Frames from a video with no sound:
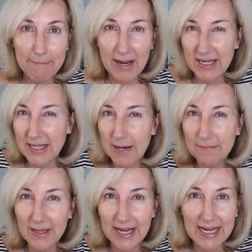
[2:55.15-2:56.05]
picked
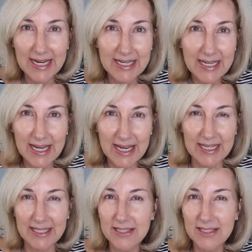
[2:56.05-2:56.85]
up like a kit.